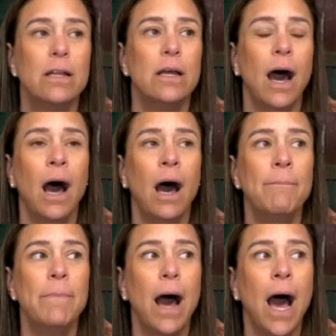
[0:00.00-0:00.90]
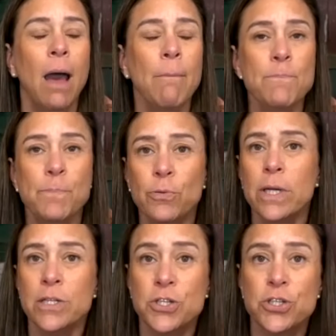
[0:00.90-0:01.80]
I'm
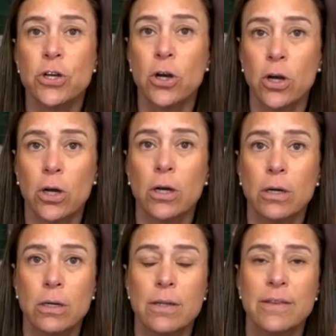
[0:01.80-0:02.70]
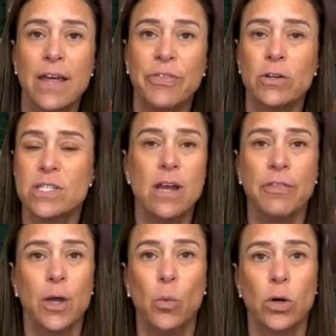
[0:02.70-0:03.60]
pretty sure that there's
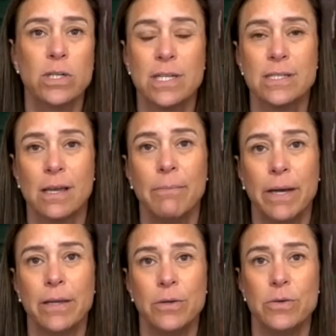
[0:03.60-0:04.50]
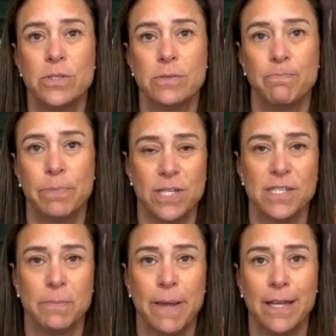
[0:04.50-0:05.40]
nothing worse than somebody who's
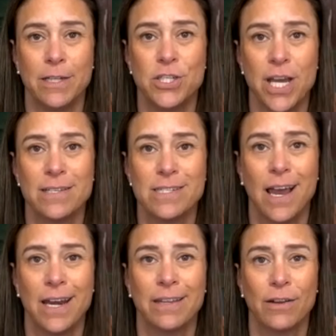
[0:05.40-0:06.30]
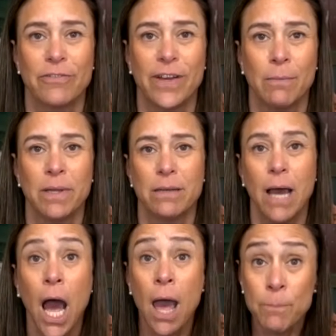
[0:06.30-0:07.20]
participating in genociding their family.
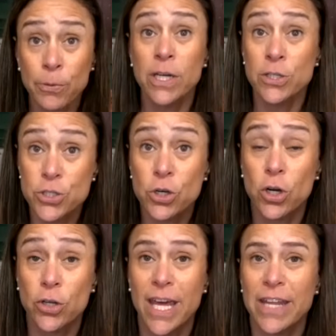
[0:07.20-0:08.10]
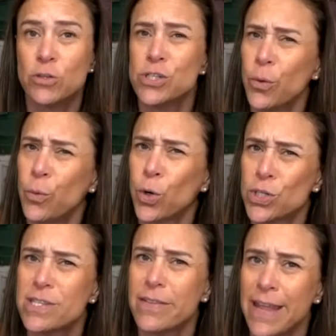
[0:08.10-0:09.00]
I'm pretty sure that there's no
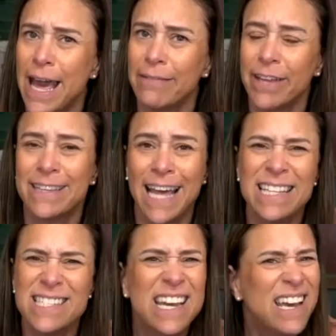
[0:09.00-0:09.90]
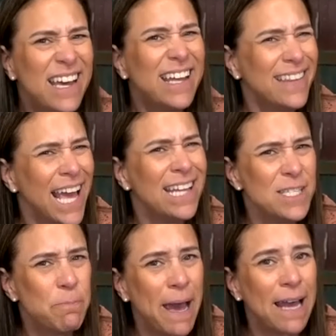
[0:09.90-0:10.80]
worse than that. Like that's
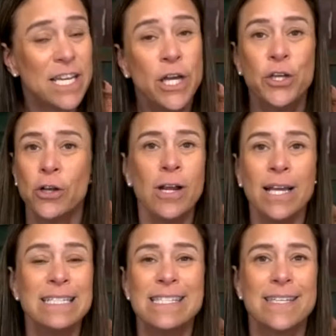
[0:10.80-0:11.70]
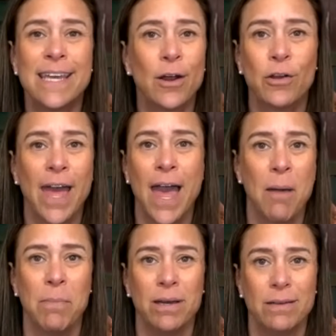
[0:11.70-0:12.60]
as bad as, you're not going to scare
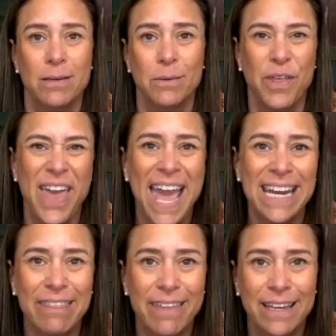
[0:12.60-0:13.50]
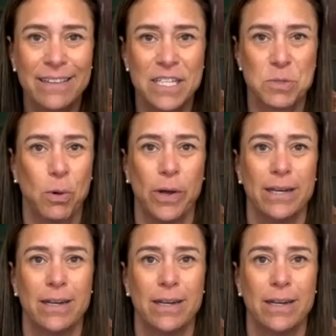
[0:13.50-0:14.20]
them with anything at this point.